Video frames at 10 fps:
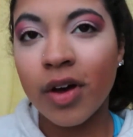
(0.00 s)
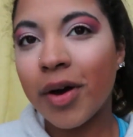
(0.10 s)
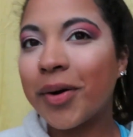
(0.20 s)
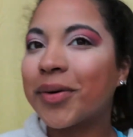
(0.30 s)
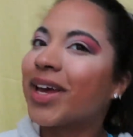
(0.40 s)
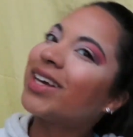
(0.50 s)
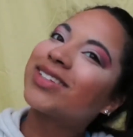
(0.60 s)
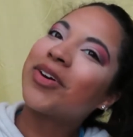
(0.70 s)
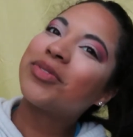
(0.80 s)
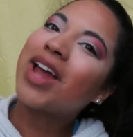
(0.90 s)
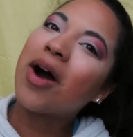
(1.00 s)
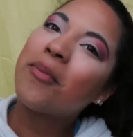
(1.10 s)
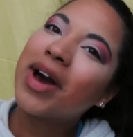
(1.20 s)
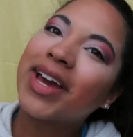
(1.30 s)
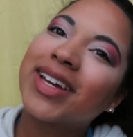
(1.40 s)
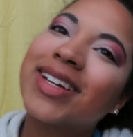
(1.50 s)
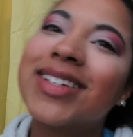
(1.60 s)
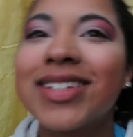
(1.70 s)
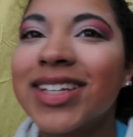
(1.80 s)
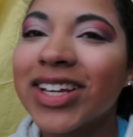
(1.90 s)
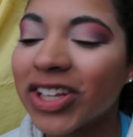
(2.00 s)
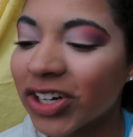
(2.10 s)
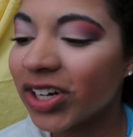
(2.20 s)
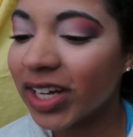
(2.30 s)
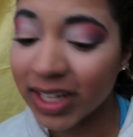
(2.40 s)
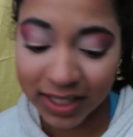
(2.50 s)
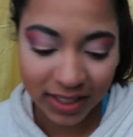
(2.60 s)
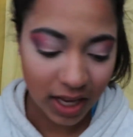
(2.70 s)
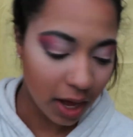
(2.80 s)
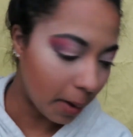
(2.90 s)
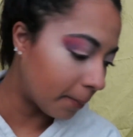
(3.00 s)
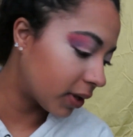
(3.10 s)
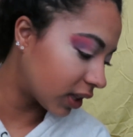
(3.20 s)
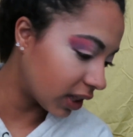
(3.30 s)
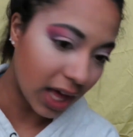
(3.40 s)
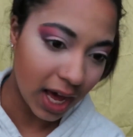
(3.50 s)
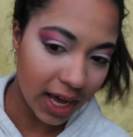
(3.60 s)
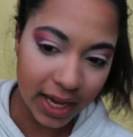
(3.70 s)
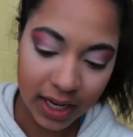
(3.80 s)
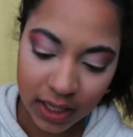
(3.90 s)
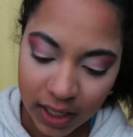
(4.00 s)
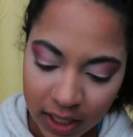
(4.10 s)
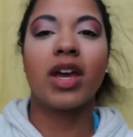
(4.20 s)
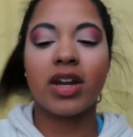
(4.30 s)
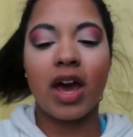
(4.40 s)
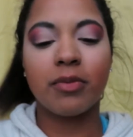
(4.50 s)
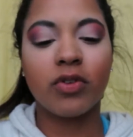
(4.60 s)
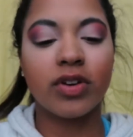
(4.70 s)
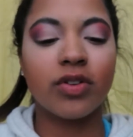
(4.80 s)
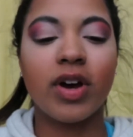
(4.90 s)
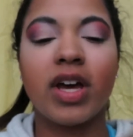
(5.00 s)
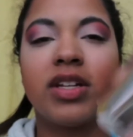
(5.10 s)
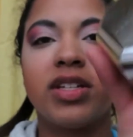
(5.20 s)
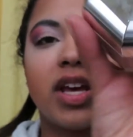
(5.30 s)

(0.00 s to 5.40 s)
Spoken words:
Okay, so now my concealer is applied, and I'm going to go ahead and